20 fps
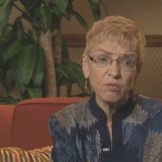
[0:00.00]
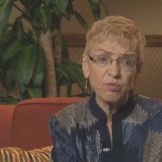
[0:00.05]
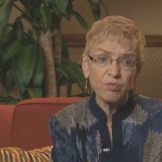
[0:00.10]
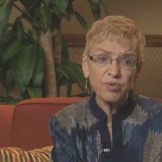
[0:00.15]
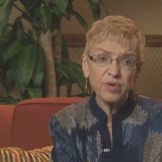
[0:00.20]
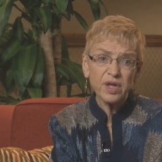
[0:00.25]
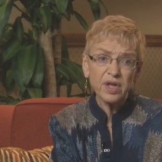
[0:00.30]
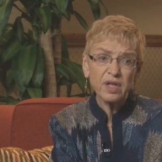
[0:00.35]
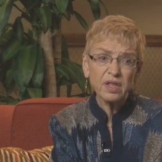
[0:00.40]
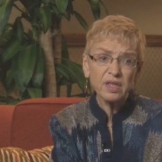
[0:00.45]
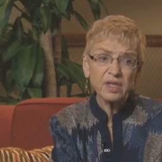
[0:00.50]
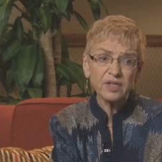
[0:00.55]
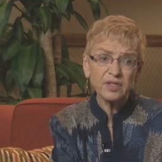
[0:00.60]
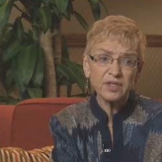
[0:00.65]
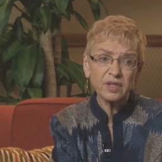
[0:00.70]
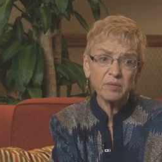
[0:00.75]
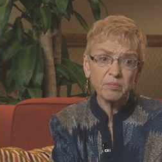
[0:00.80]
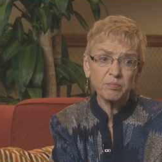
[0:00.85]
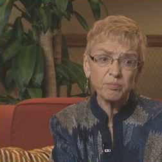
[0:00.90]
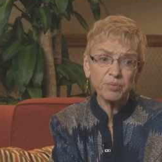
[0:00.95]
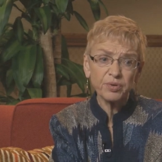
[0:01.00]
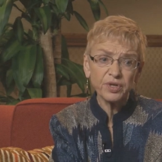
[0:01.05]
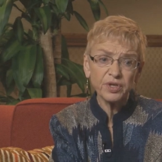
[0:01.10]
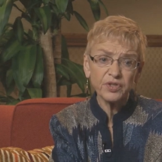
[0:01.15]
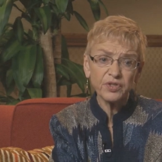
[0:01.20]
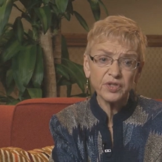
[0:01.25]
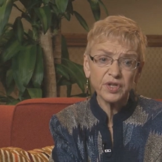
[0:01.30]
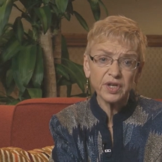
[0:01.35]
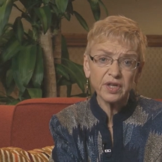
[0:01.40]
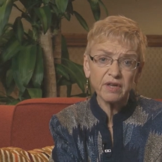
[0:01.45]
really some pretty
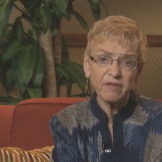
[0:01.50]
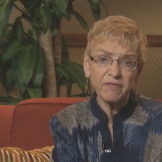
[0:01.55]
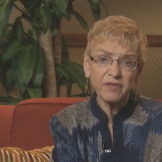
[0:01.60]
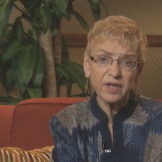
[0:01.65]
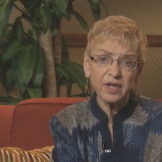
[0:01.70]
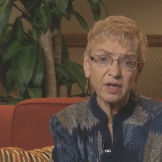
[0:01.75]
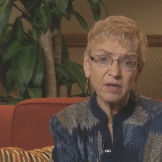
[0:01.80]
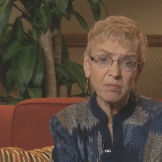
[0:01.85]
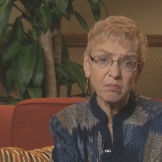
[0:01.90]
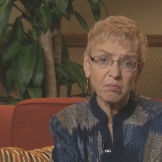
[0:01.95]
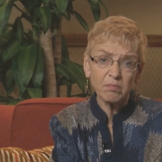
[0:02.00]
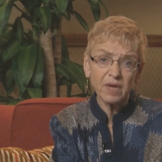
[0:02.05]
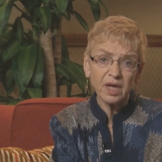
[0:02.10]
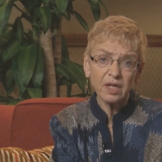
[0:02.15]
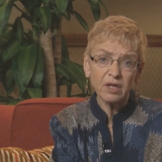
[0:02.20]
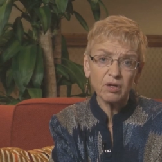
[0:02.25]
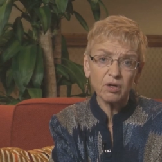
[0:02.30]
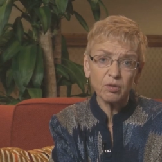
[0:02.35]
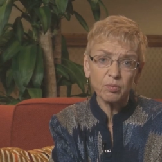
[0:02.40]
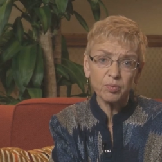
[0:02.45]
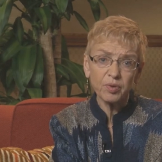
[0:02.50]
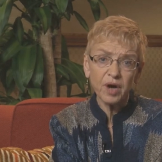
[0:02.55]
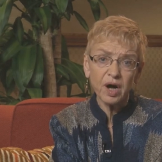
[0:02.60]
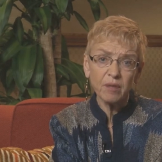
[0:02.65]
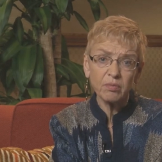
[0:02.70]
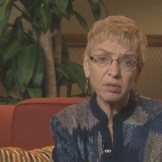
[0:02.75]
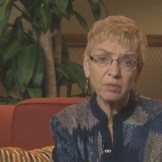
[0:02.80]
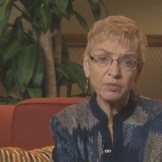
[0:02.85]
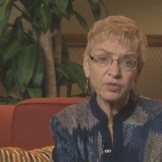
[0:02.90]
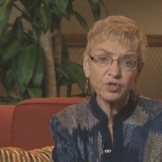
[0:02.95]
significant medical
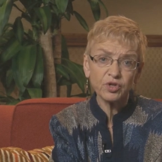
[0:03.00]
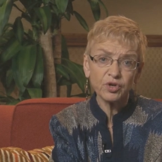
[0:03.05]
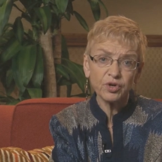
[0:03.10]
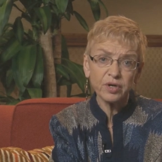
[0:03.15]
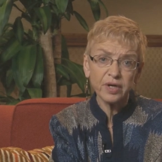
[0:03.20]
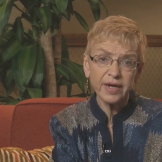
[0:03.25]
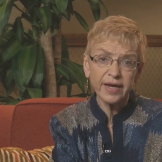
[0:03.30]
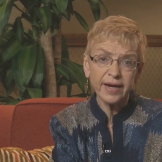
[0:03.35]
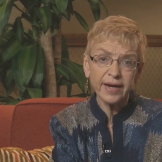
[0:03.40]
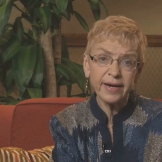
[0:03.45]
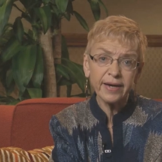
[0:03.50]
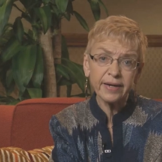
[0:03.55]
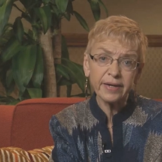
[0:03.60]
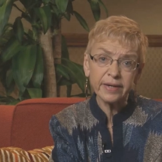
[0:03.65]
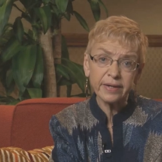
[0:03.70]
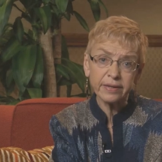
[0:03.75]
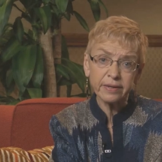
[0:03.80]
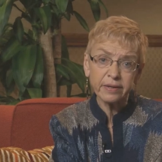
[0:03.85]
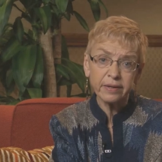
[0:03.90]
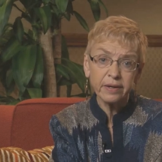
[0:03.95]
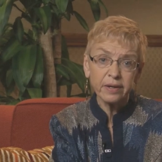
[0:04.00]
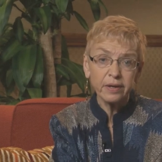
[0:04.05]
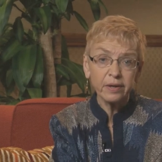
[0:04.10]
problems early on,